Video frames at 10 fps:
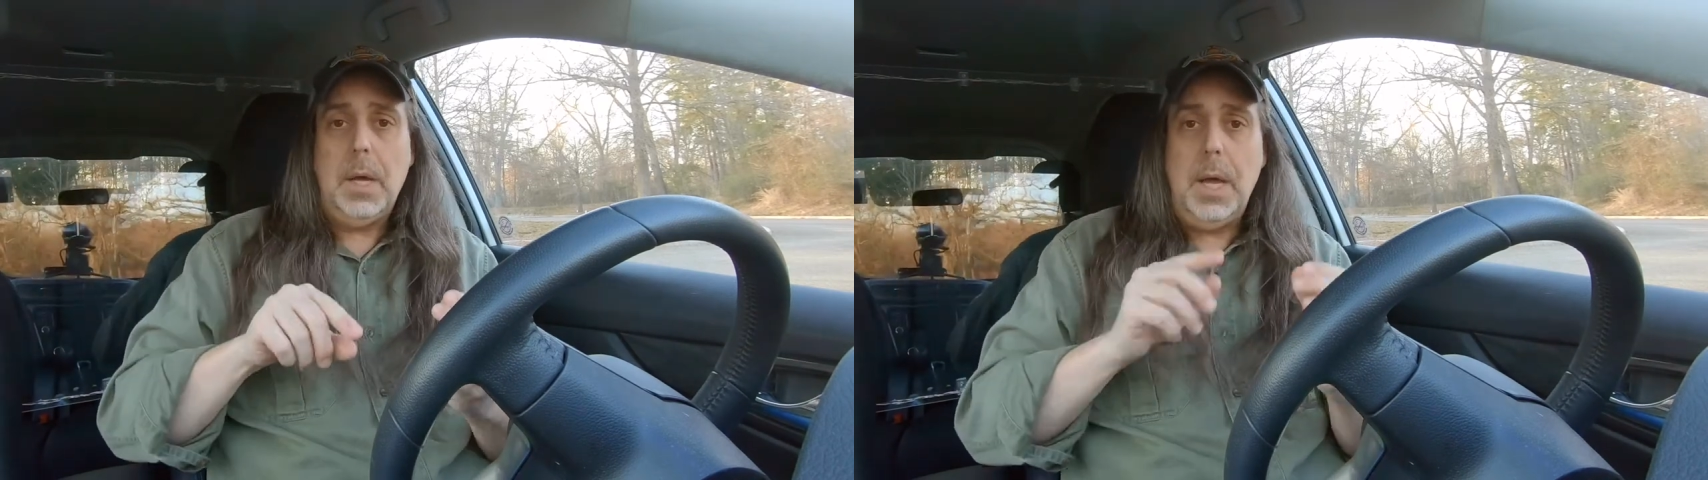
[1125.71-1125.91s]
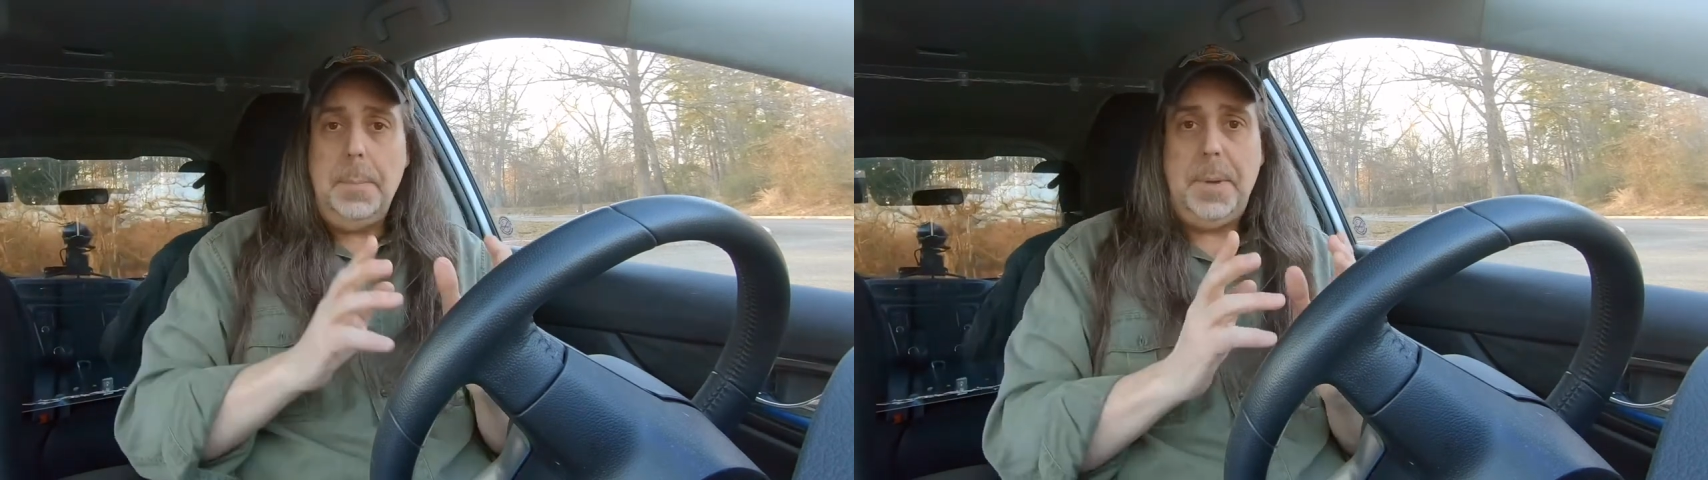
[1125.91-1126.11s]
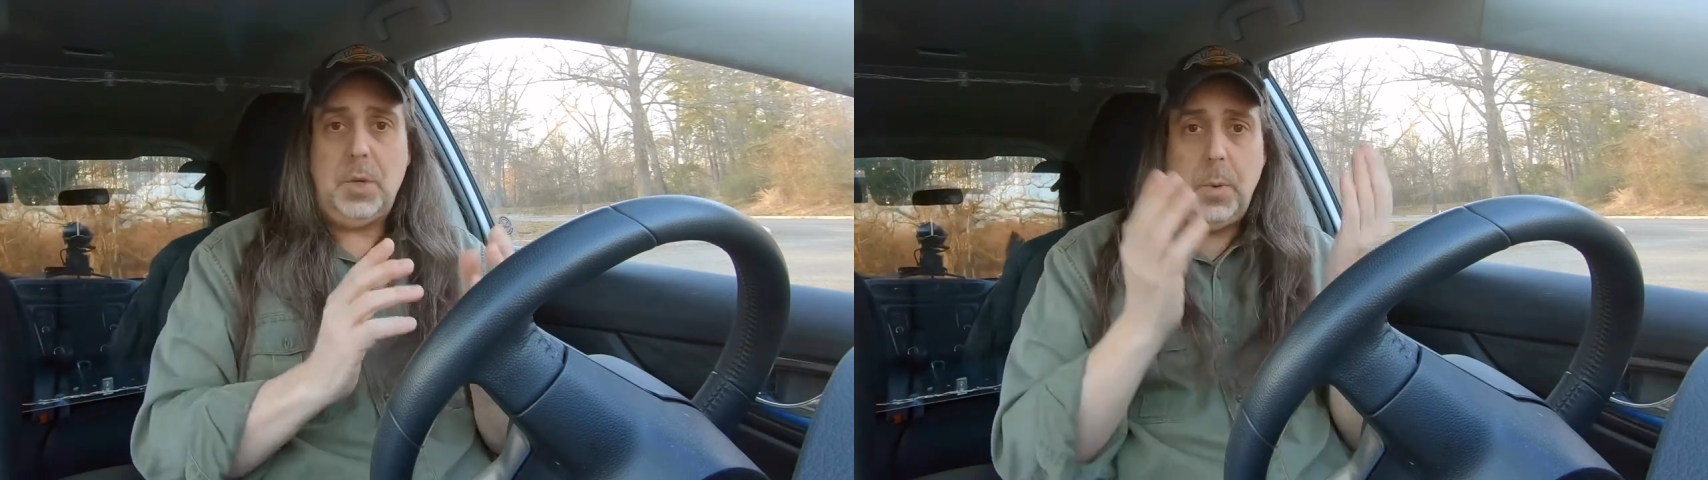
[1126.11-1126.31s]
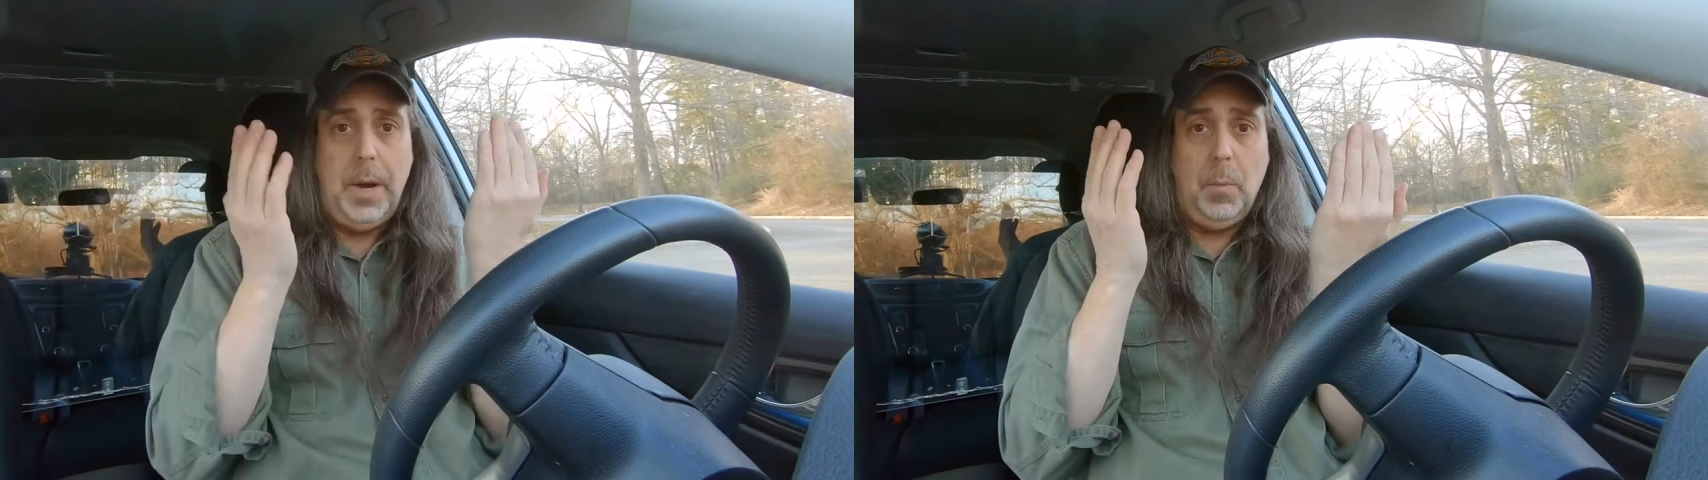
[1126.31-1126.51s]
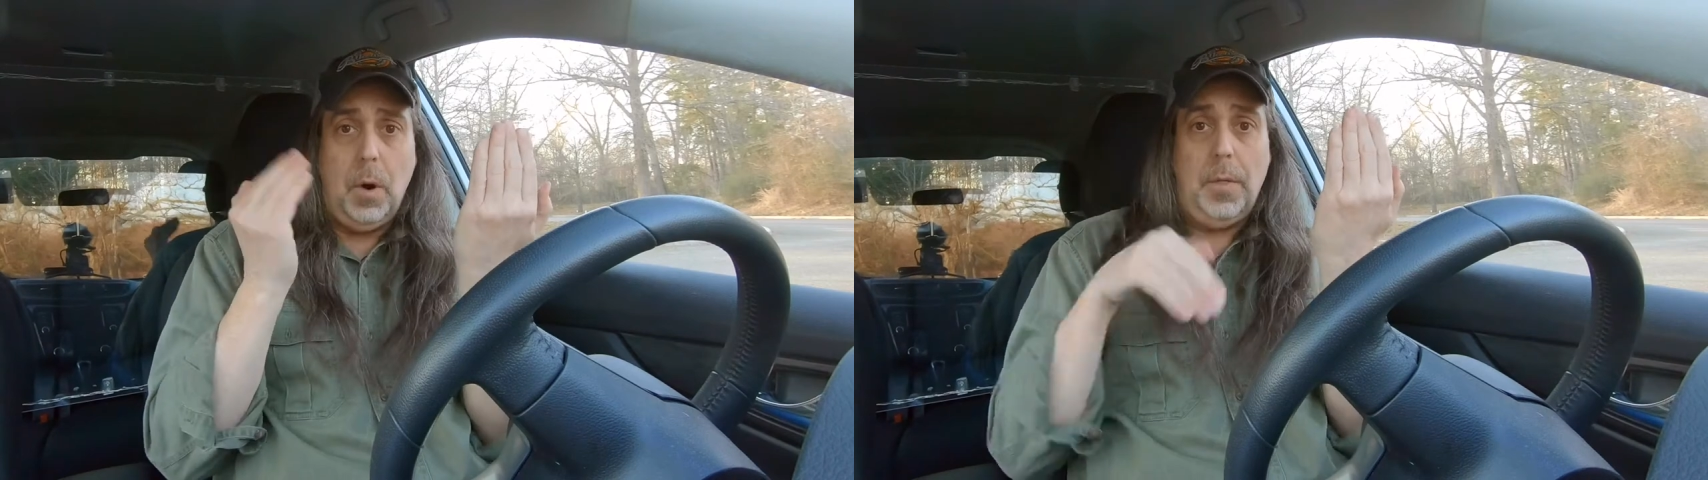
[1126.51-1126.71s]
in
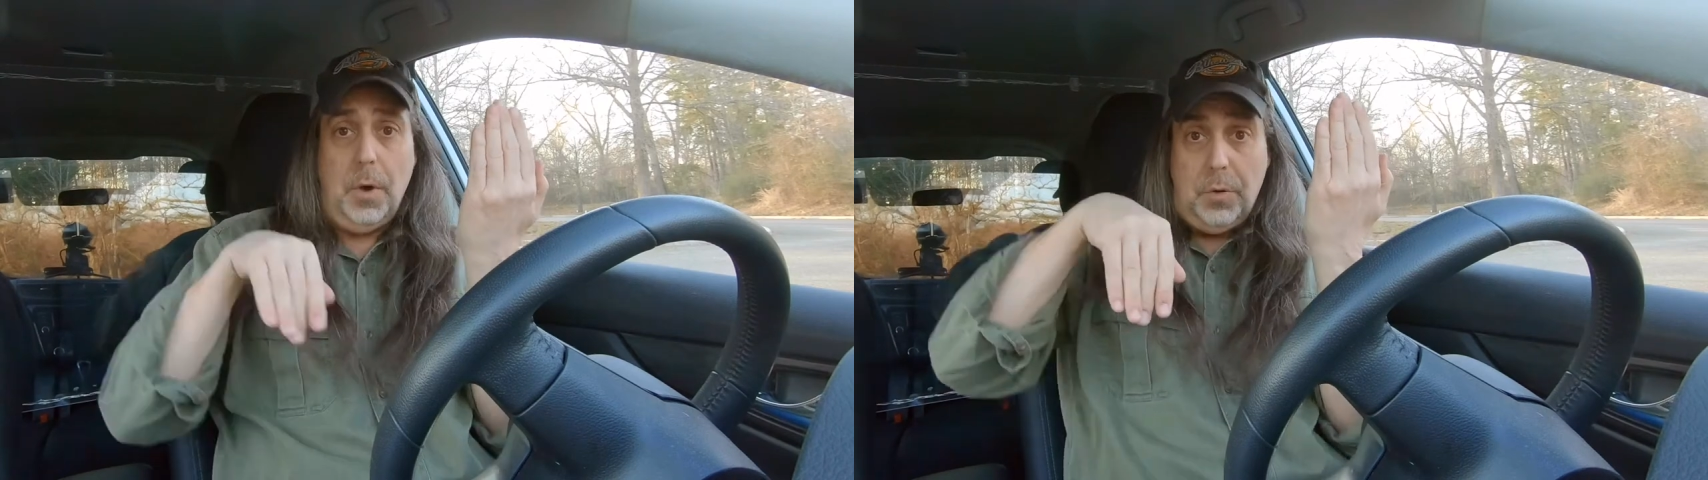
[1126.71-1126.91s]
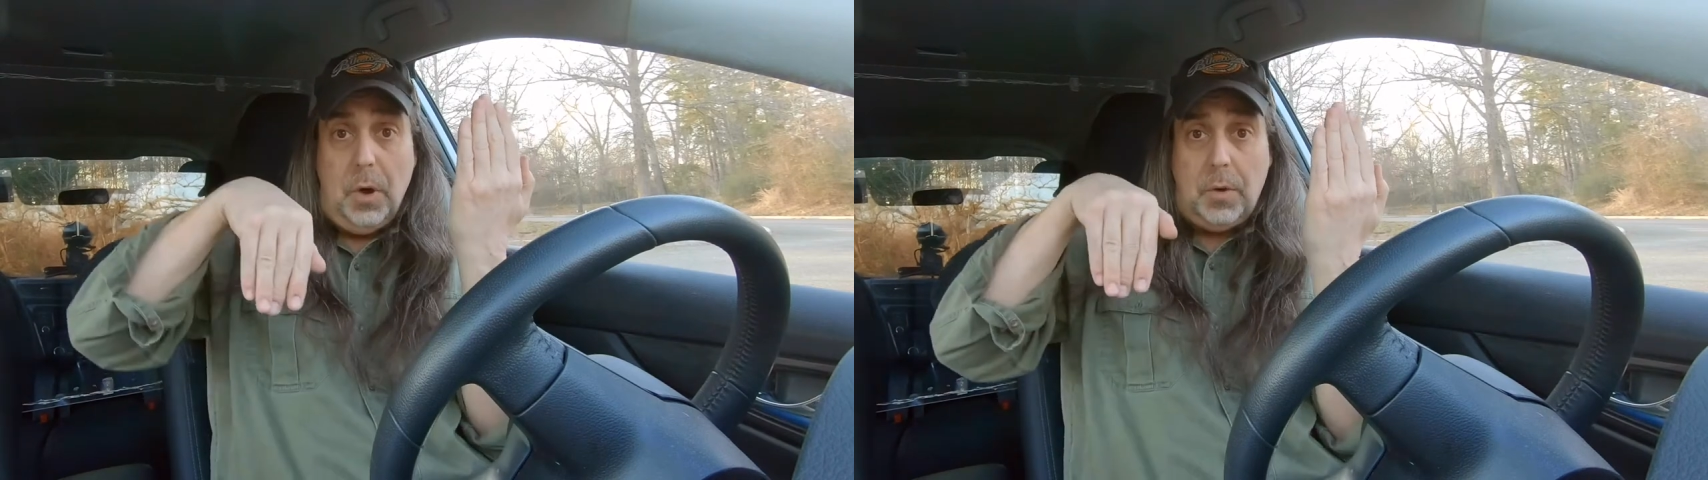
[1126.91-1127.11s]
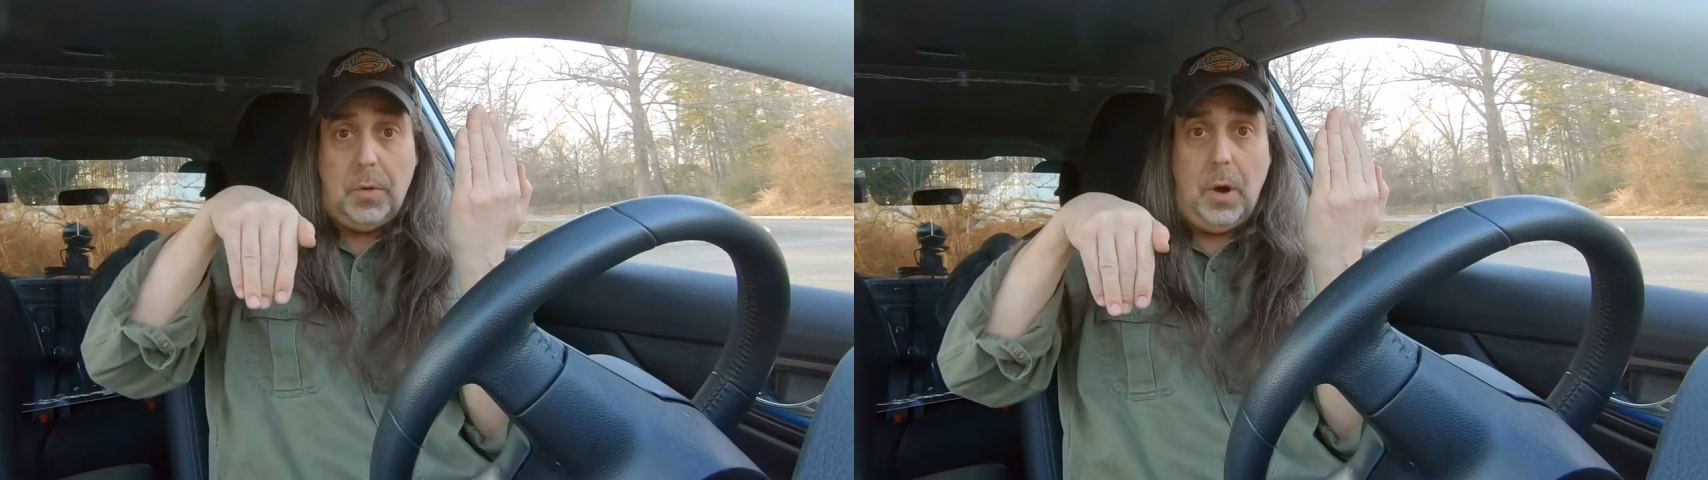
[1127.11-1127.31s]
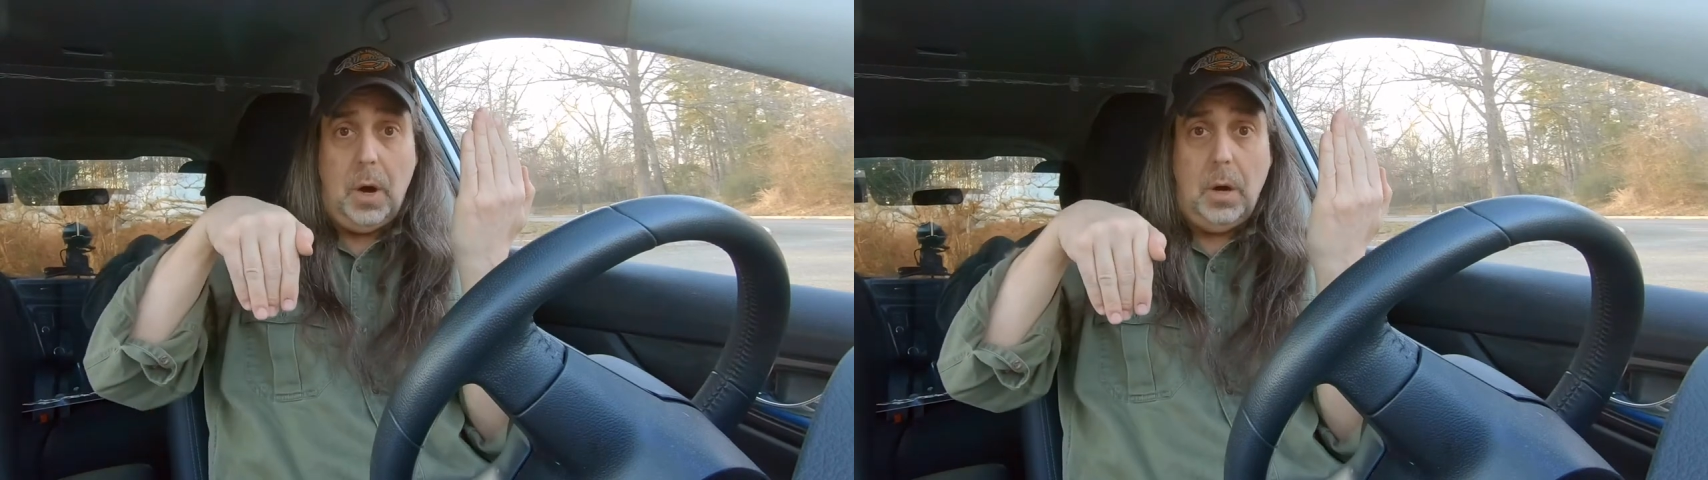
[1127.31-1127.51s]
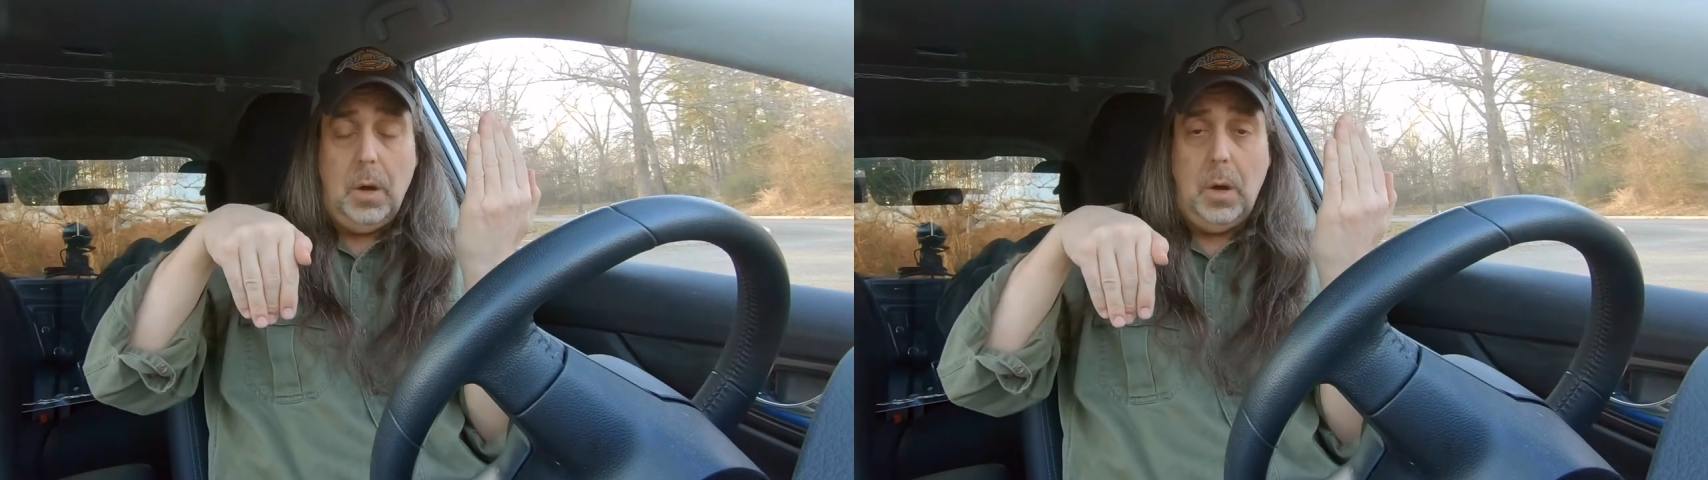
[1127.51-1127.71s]
between where those hooks are.